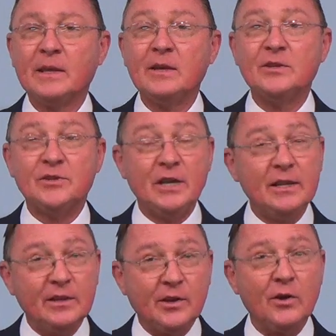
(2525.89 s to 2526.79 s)

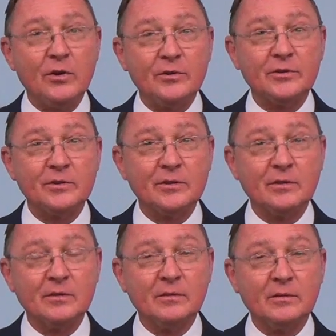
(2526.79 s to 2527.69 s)
Sin the curse,
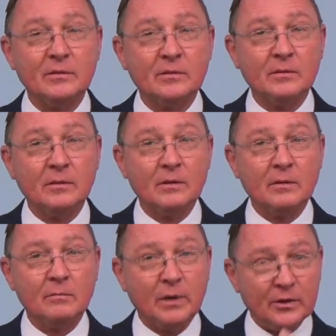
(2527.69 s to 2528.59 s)

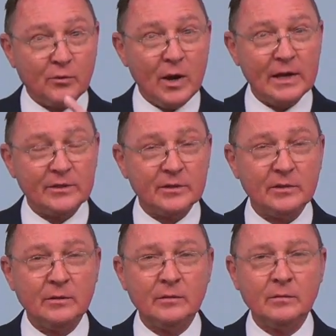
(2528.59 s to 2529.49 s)
but
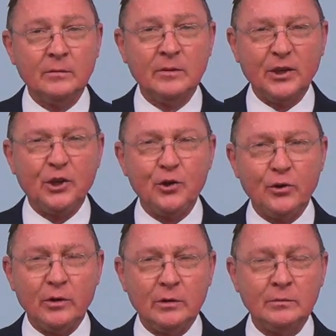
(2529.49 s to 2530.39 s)
Christ the
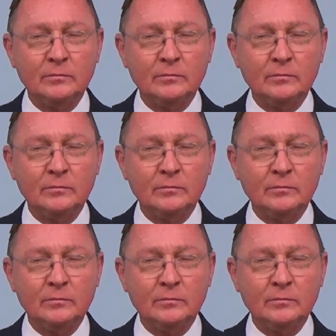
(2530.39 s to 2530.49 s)
cure.